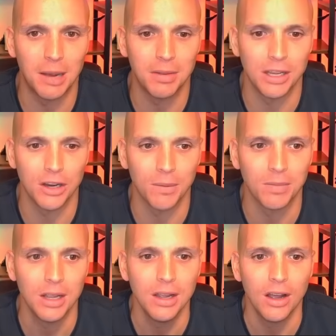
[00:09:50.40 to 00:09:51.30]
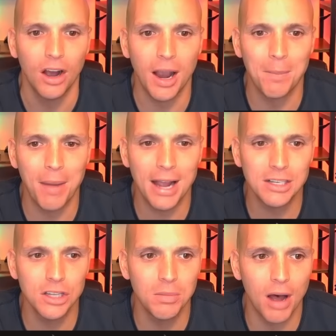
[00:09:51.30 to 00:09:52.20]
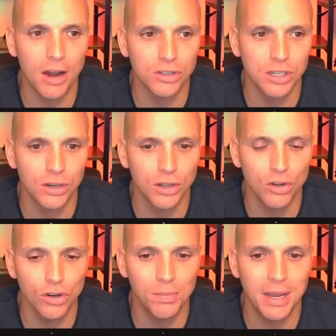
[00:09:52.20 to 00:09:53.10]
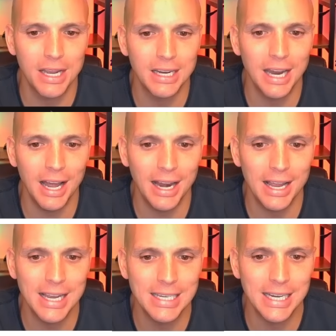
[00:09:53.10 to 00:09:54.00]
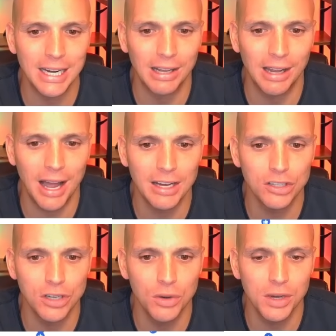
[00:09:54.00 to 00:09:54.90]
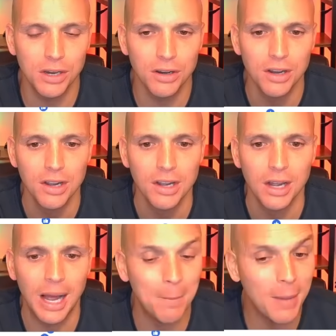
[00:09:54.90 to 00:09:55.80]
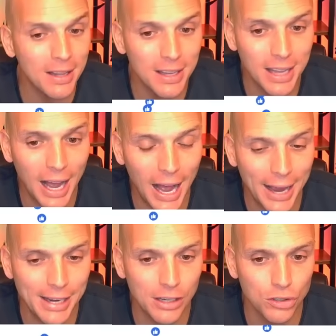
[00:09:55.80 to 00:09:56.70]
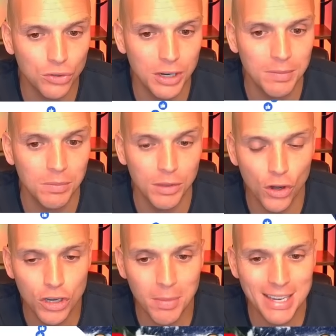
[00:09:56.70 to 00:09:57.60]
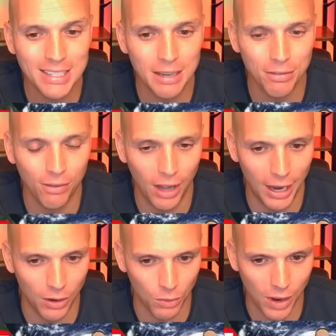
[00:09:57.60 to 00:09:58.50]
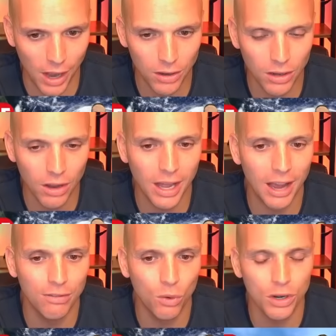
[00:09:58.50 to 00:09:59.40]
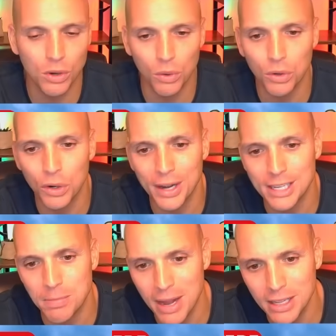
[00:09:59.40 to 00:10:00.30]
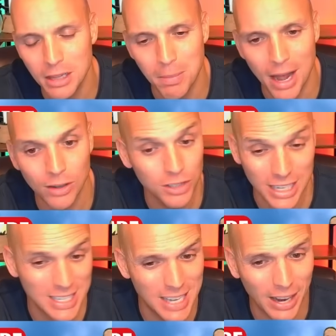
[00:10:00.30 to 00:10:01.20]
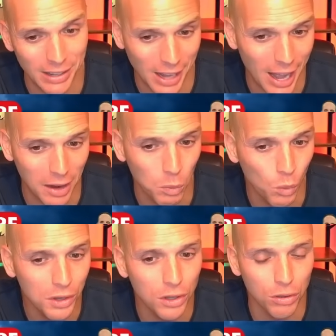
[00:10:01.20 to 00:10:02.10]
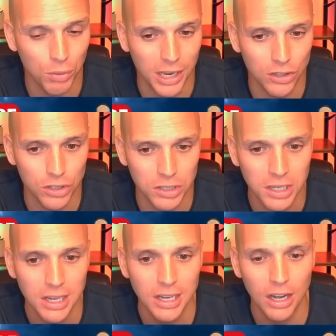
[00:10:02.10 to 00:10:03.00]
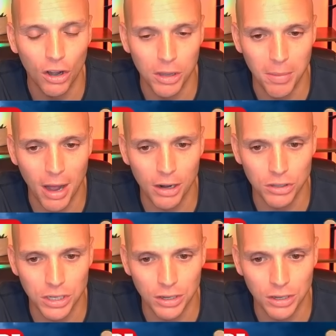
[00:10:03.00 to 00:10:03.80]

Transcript: the year. All right, back to the models here. The European not hinting at a lot of snow here, mainly the high country. Though you may see it flying around along the I-40 corridor, it's mainly the mountains and it's not a lot. 1 to 3 inches on the models here